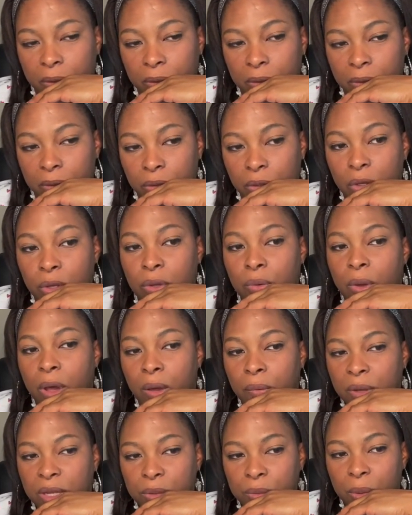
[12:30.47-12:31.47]
So you
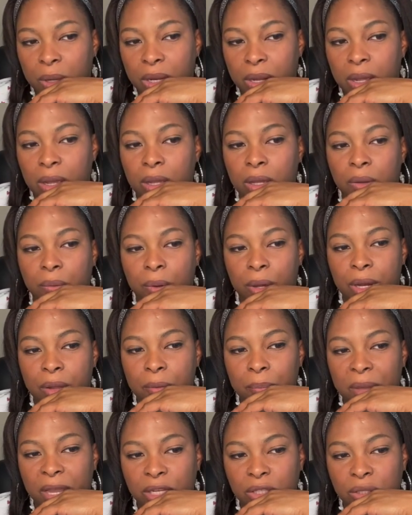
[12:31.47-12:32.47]
always wanna
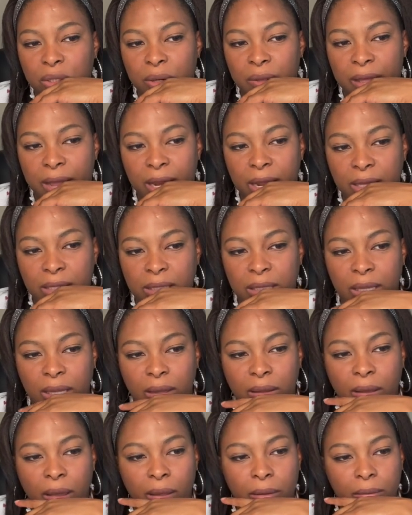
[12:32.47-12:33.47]
make sure that
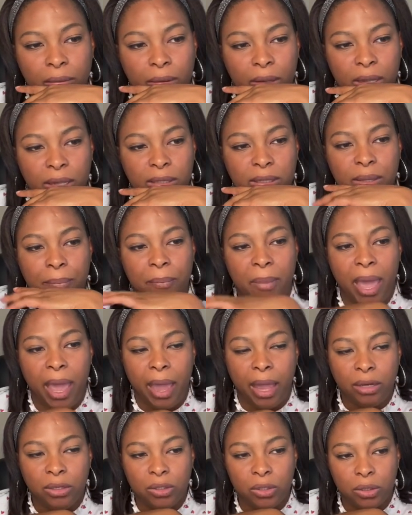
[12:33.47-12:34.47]
it's a
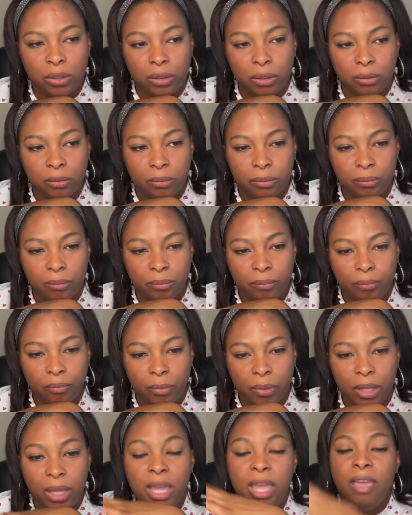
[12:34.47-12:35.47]
match.
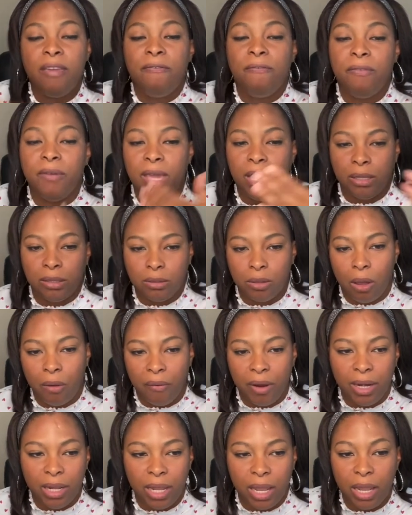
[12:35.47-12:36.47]
If it's
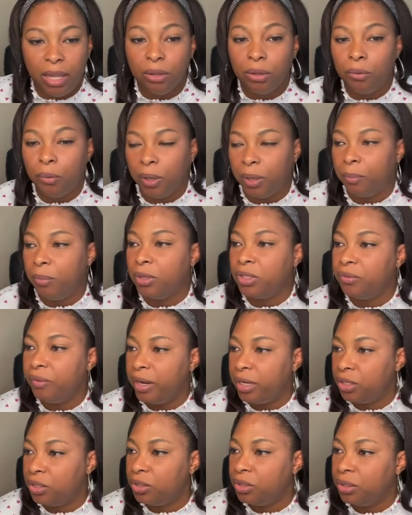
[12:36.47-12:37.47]
already in QuickBooks
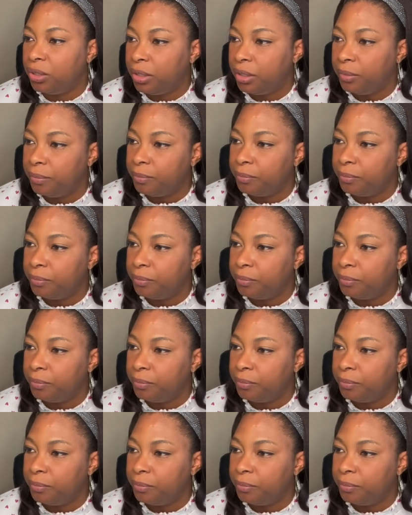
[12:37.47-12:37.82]
Register.